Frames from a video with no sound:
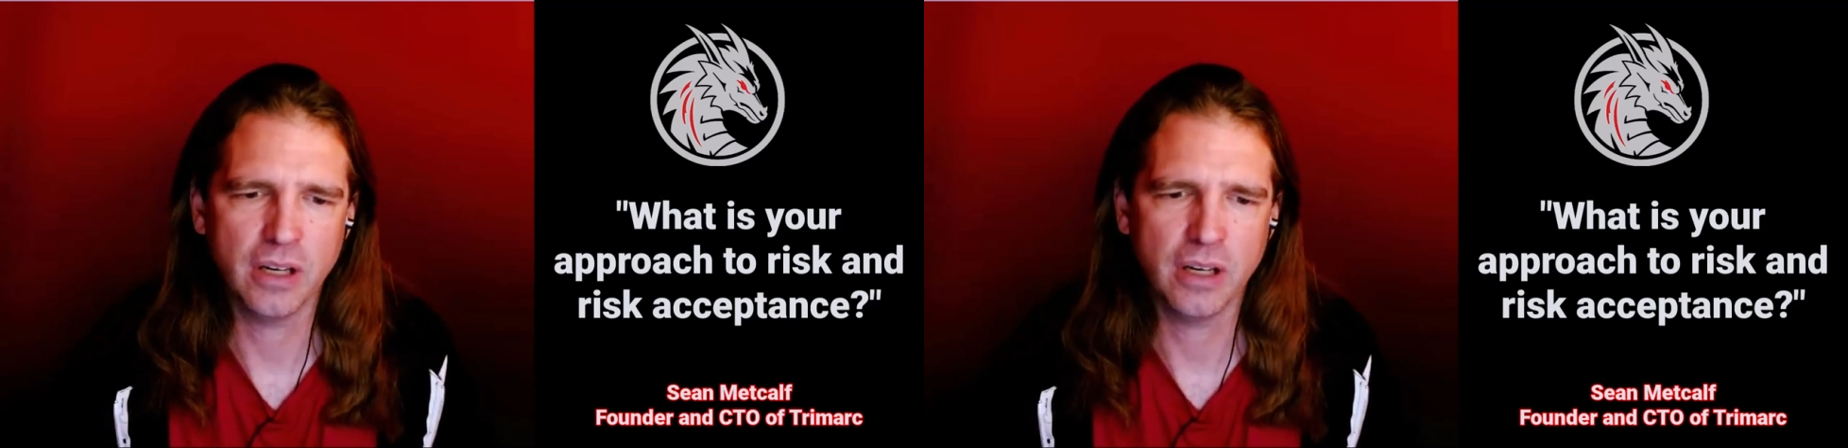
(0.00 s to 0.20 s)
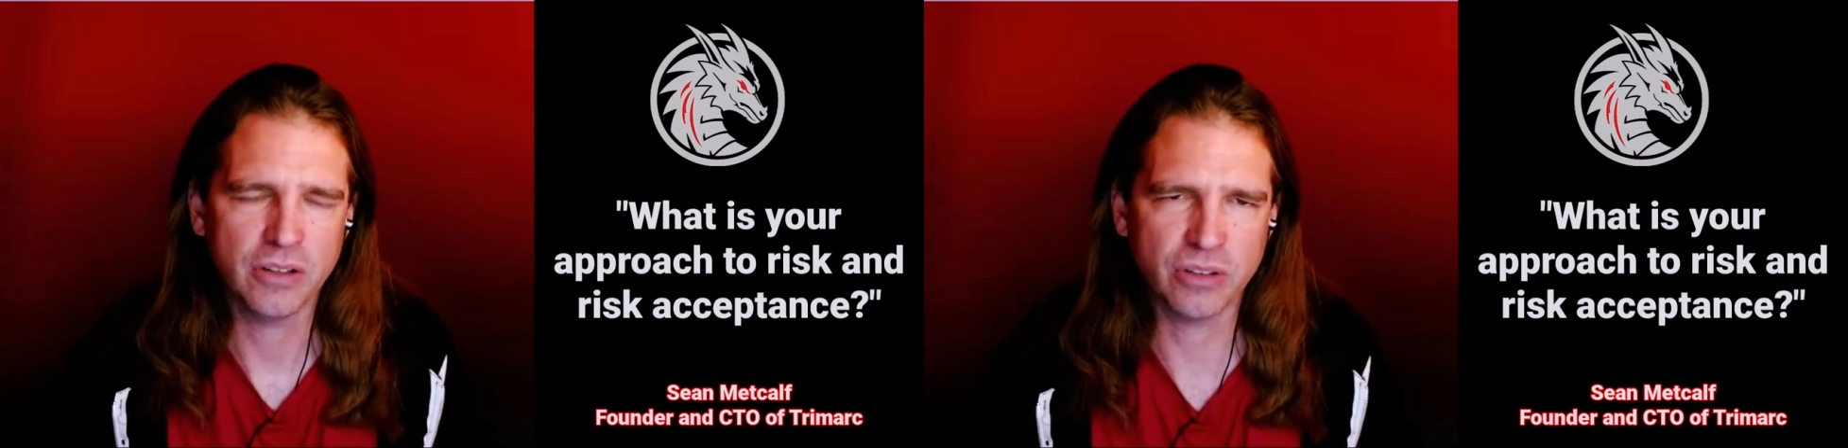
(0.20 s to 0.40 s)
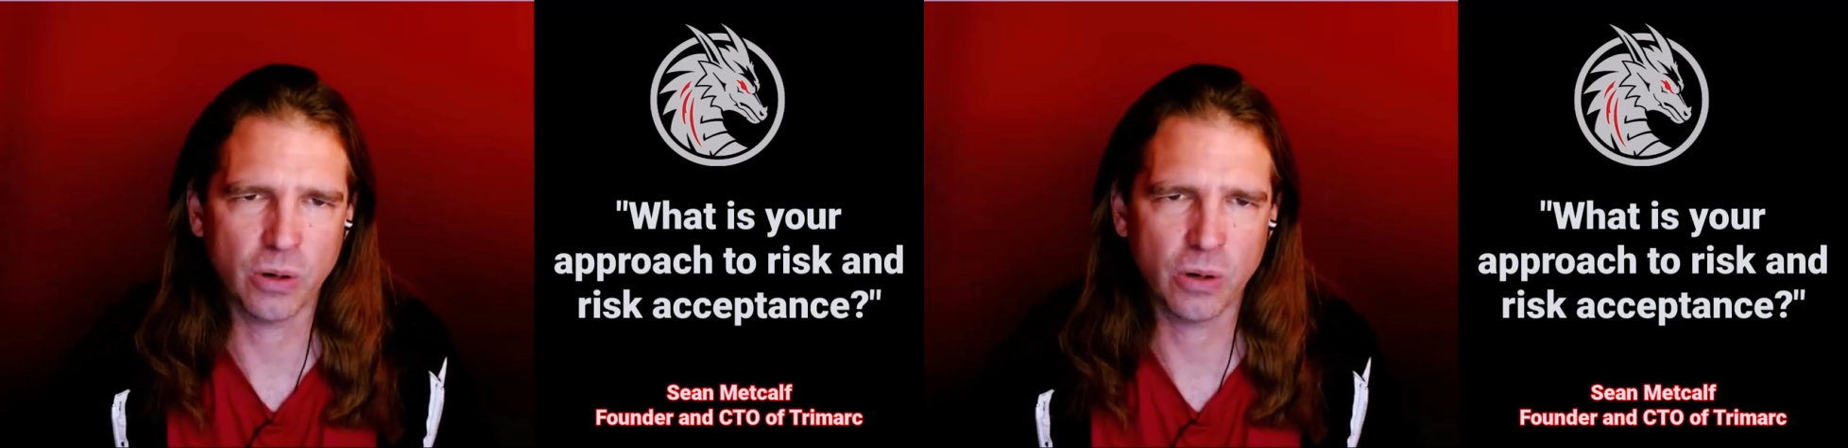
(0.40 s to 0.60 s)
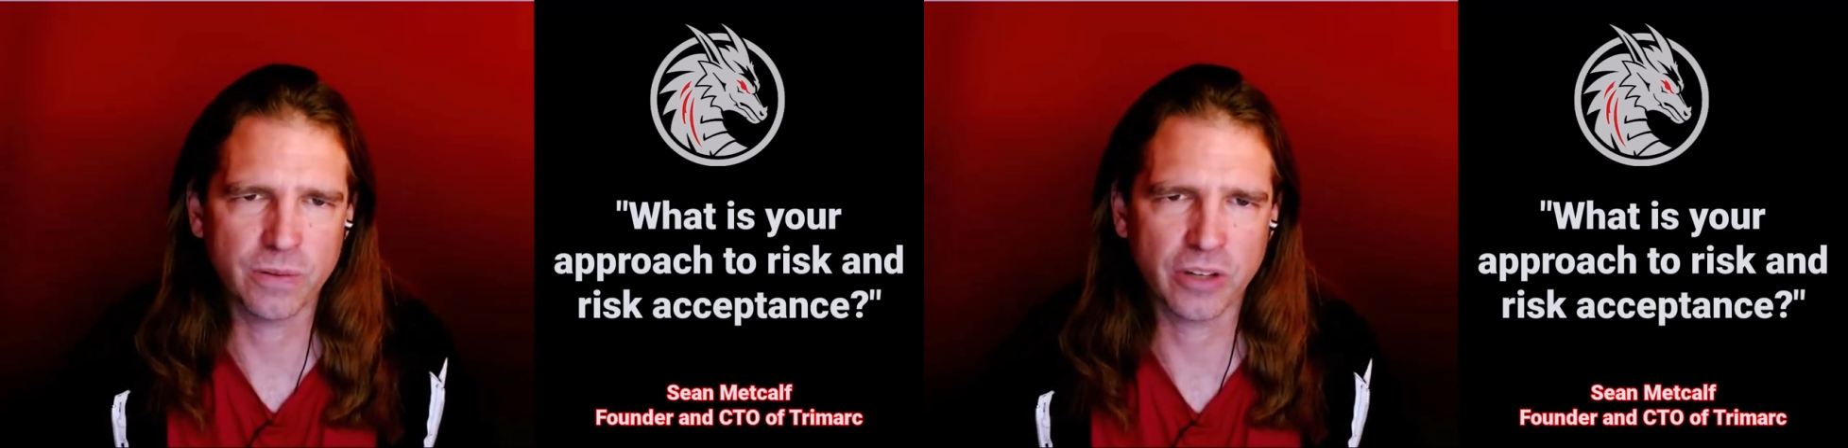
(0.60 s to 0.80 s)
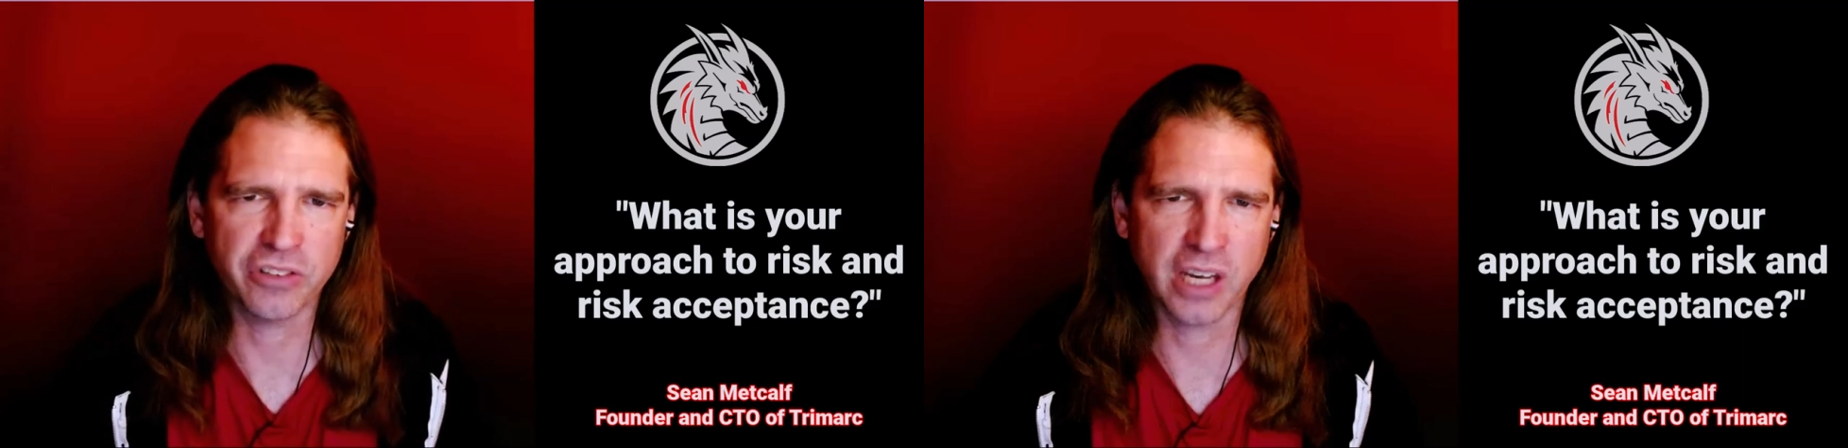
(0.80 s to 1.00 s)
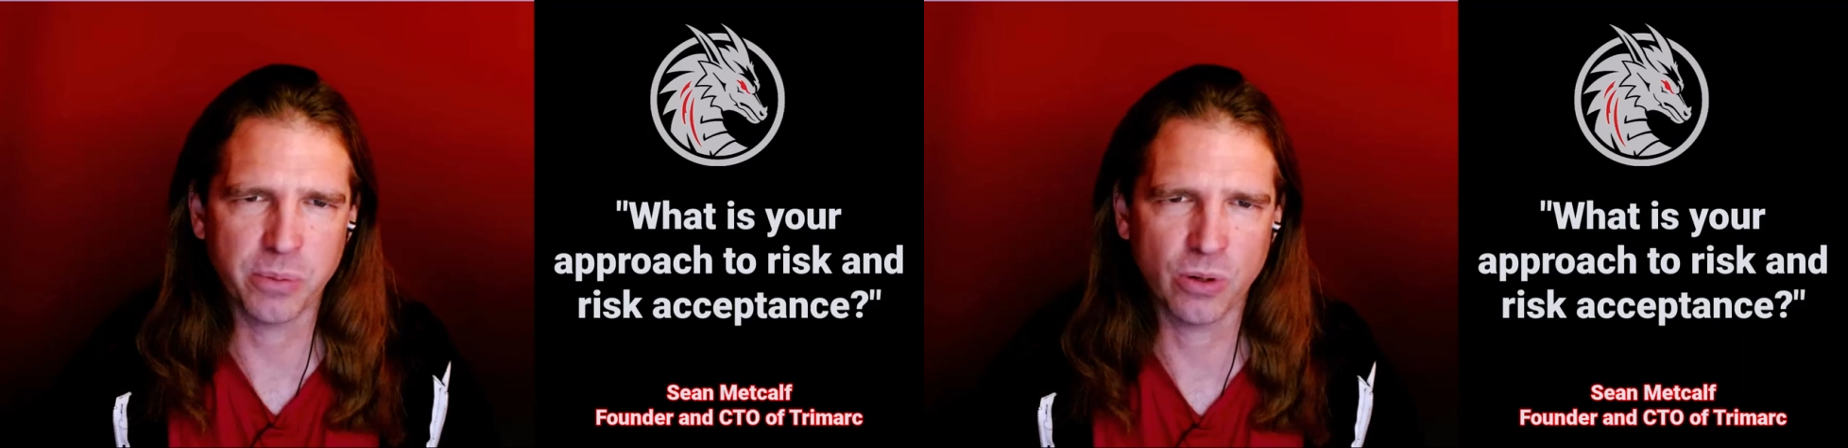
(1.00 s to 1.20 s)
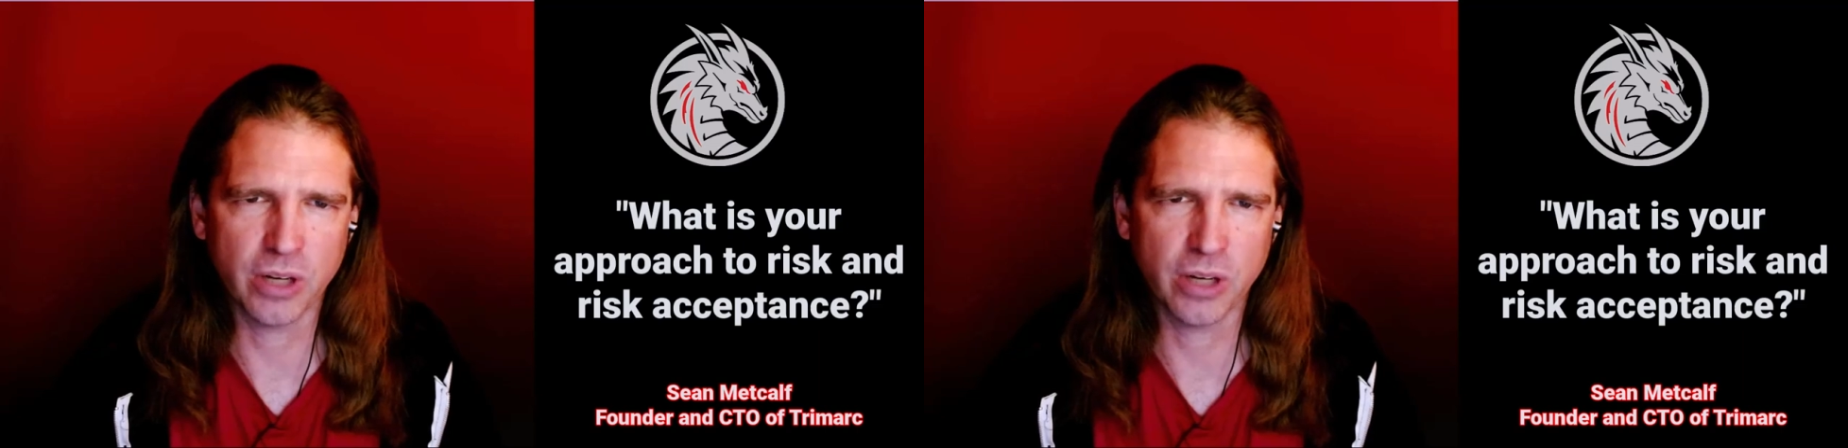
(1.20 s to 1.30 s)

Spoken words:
So, for example,